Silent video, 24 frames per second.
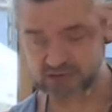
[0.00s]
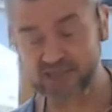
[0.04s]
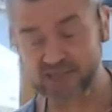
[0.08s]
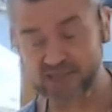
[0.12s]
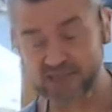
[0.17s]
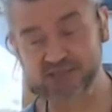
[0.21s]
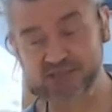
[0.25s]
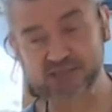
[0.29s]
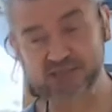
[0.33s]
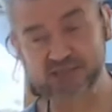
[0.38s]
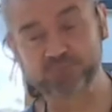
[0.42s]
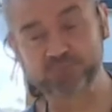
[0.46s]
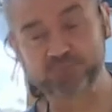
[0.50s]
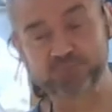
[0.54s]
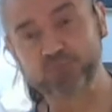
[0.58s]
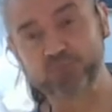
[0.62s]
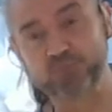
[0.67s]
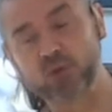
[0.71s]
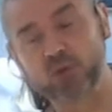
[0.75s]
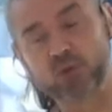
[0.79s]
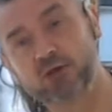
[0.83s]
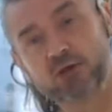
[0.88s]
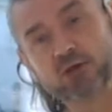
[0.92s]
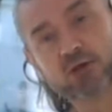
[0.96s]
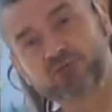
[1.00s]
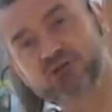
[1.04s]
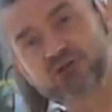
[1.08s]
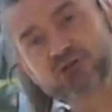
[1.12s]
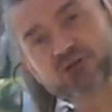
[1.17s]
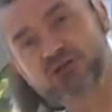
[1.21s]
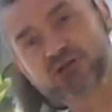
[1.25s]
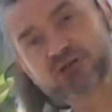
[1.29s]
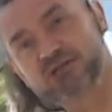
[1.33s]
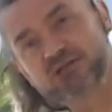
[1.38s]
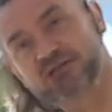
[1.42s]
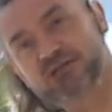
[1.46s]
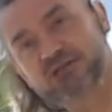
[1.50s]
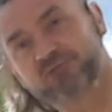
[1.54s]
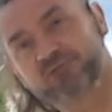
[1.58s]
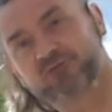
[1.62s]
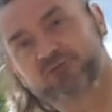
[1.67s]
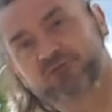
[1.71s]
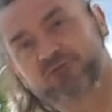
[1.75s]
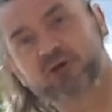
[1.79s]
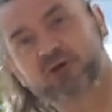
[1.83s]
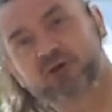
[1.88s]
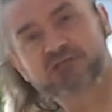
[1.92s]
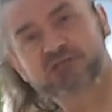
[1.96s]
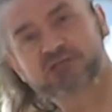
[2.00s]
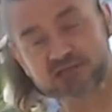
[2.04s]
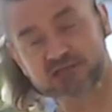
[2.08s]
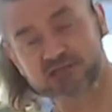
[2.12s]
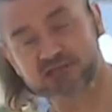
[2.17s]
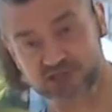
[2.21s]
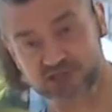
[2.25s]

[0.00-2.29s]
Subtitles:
there's less facility for